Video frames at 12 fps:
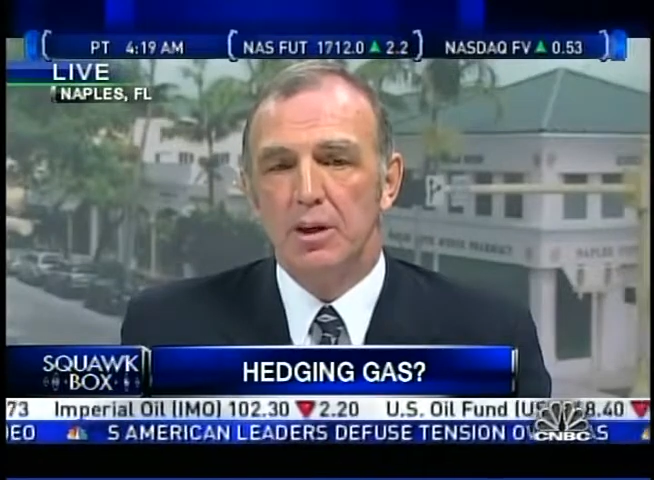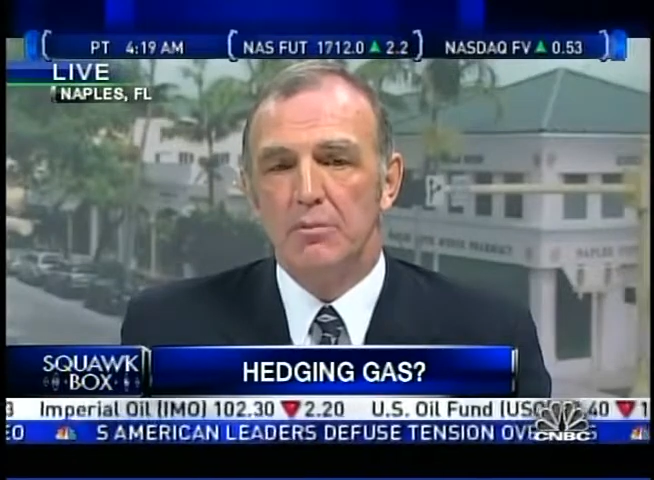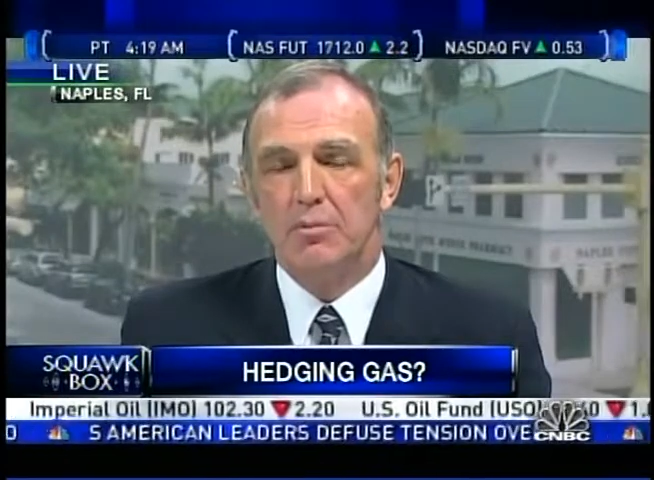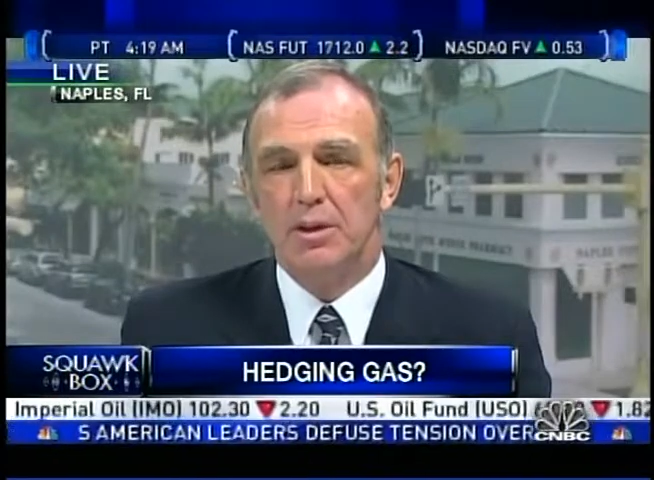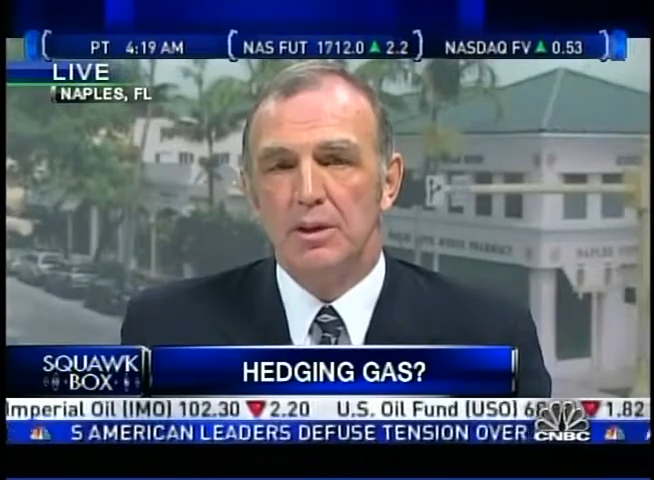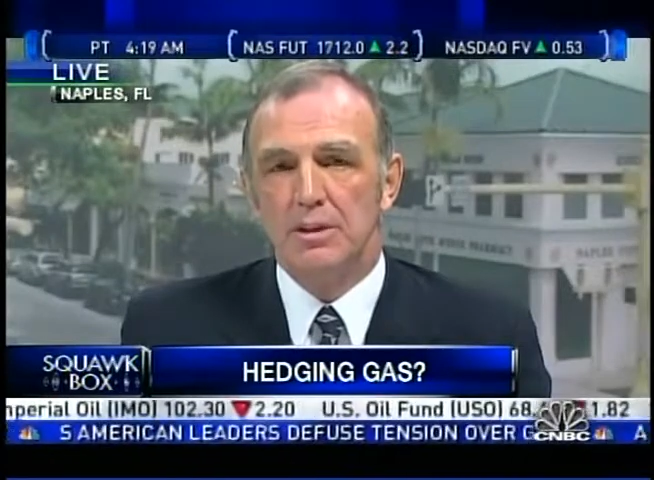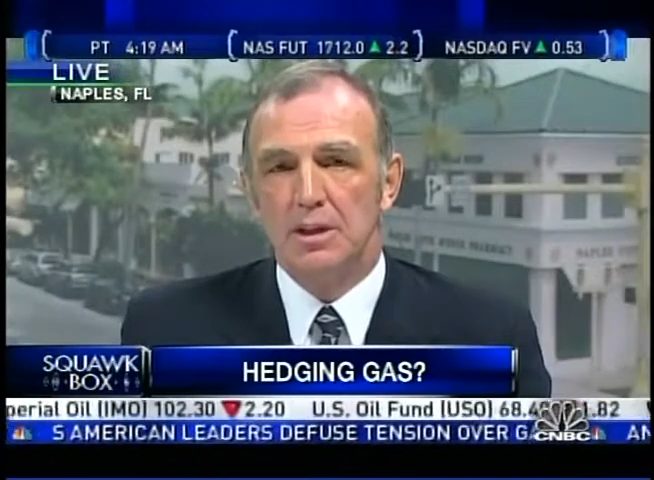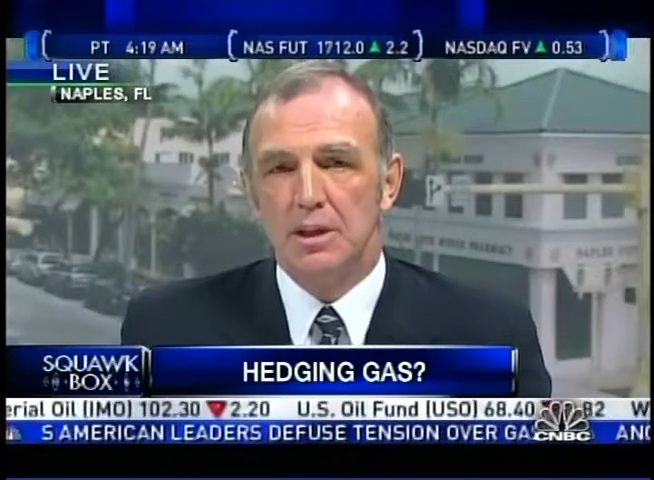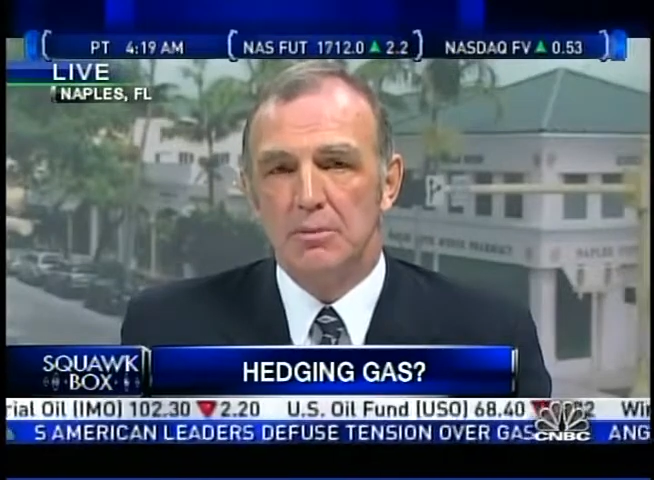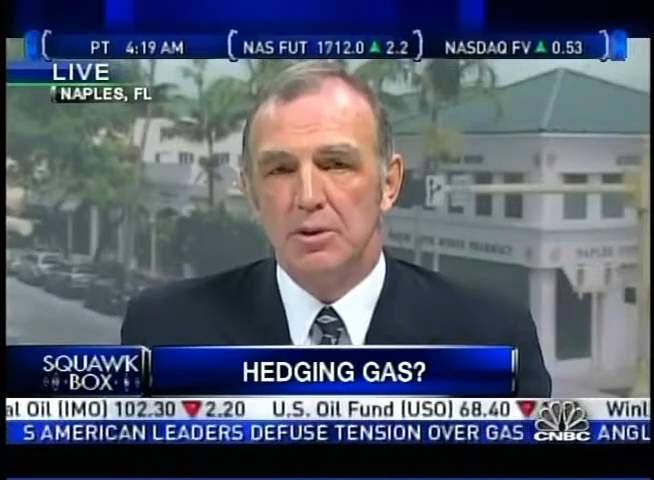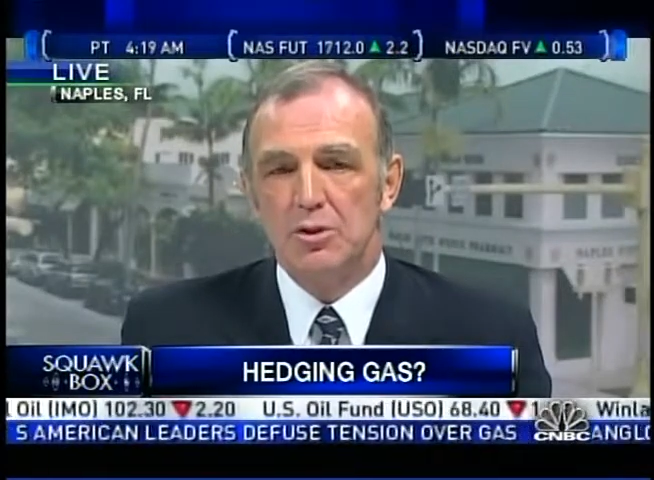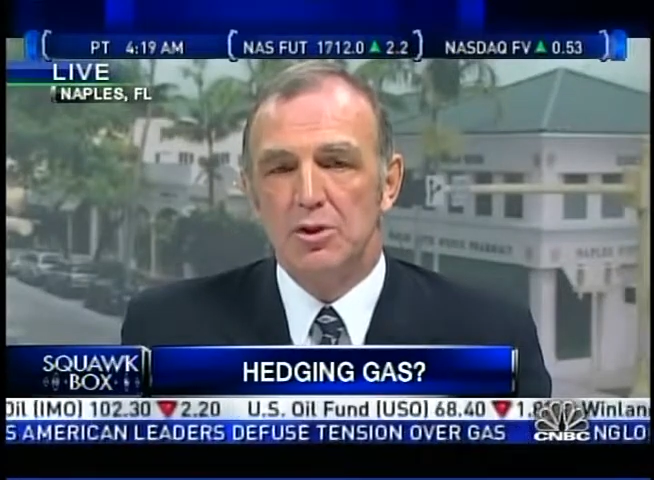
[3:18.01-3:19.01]
companies to
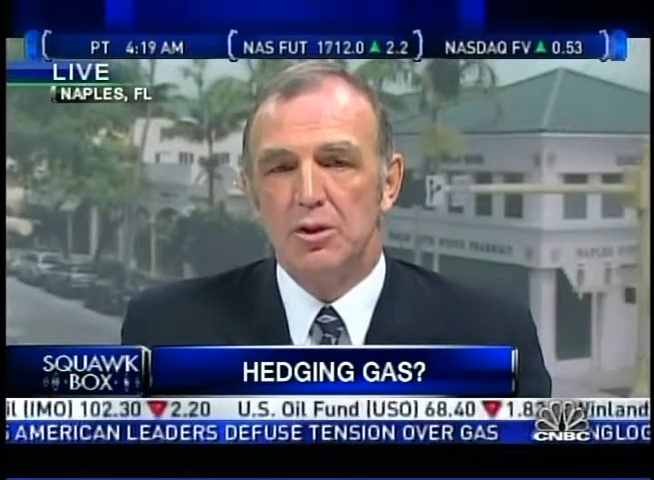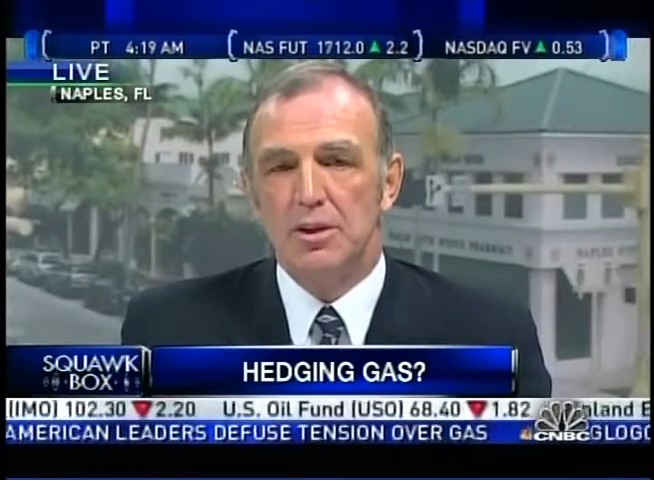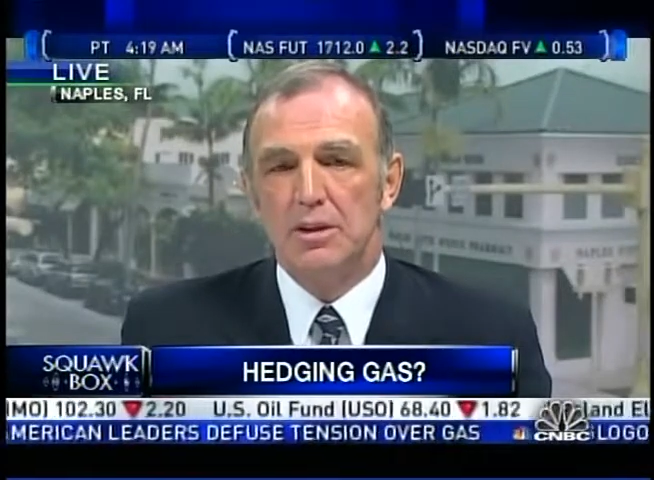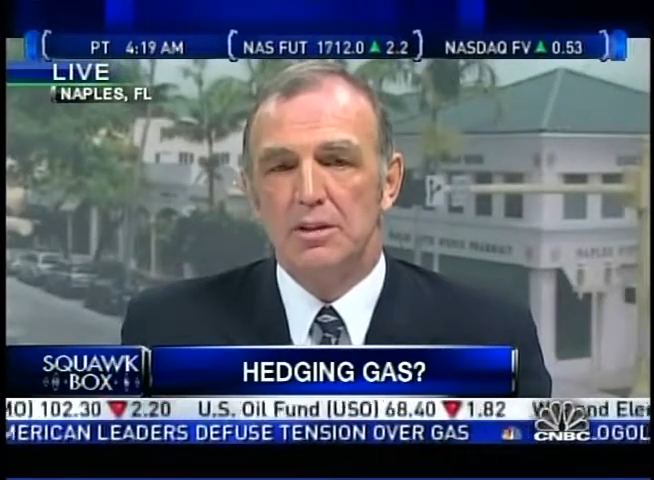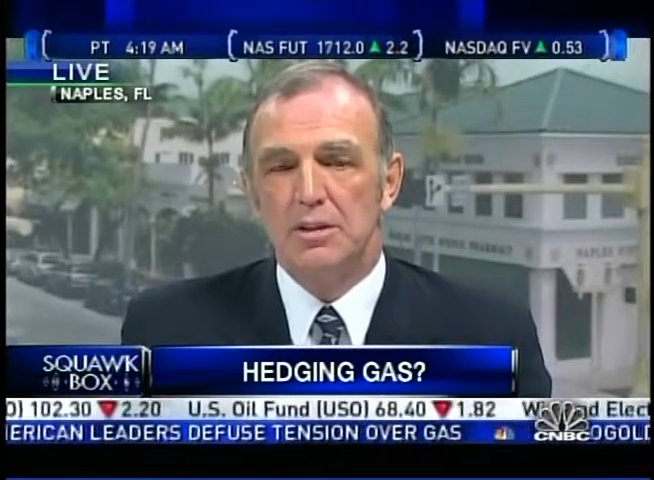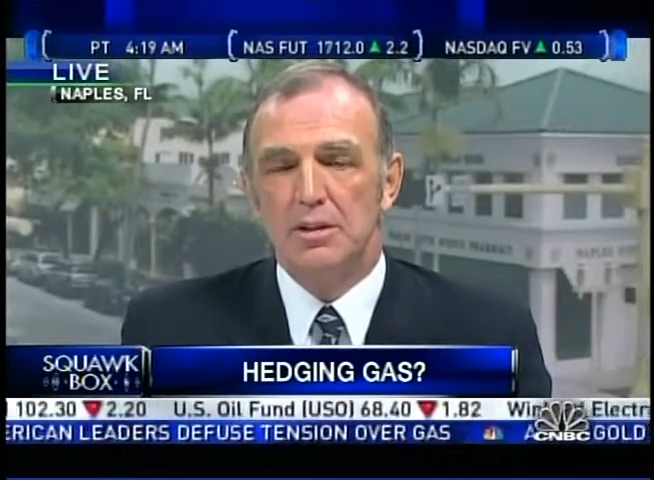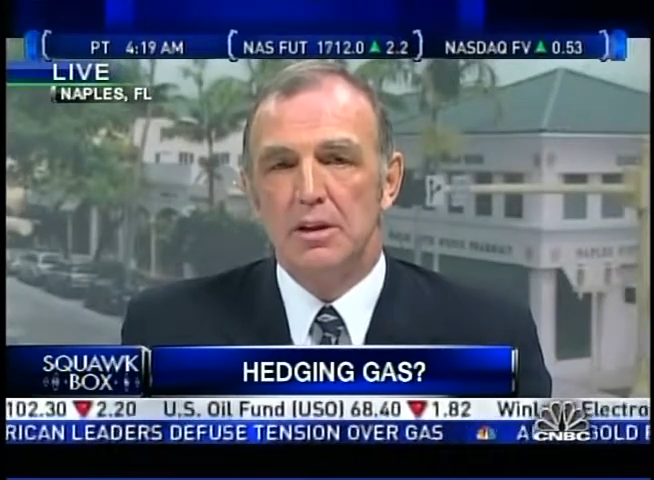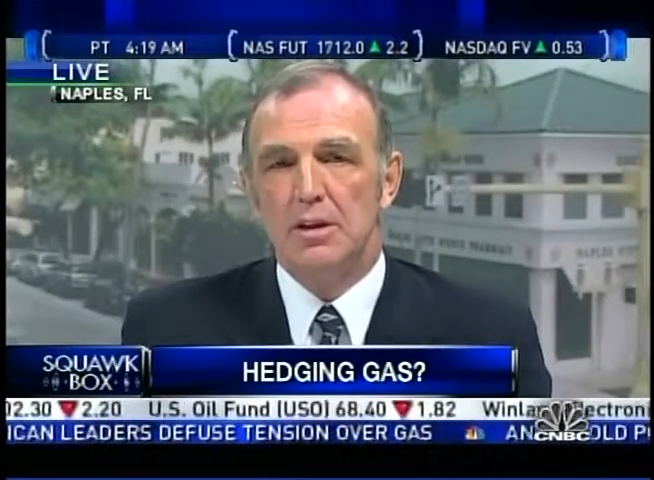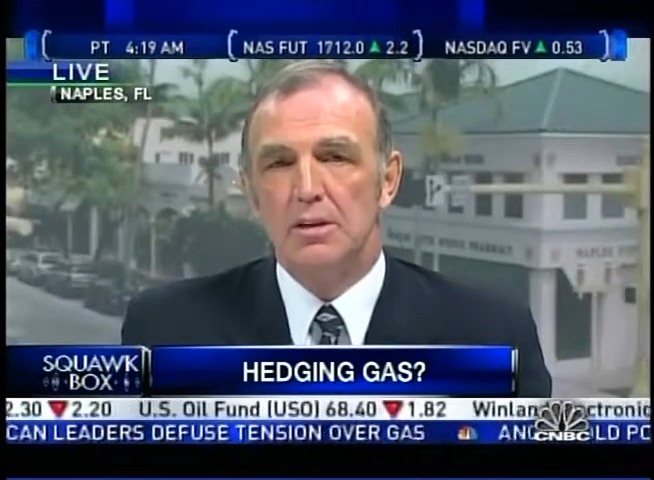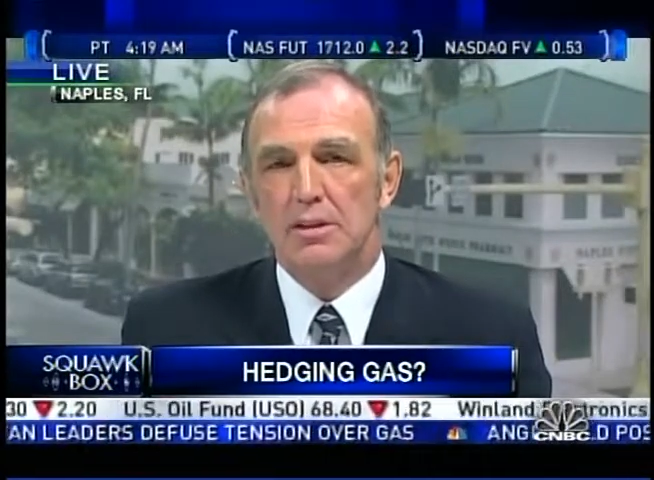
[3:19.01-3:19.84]
come and join us,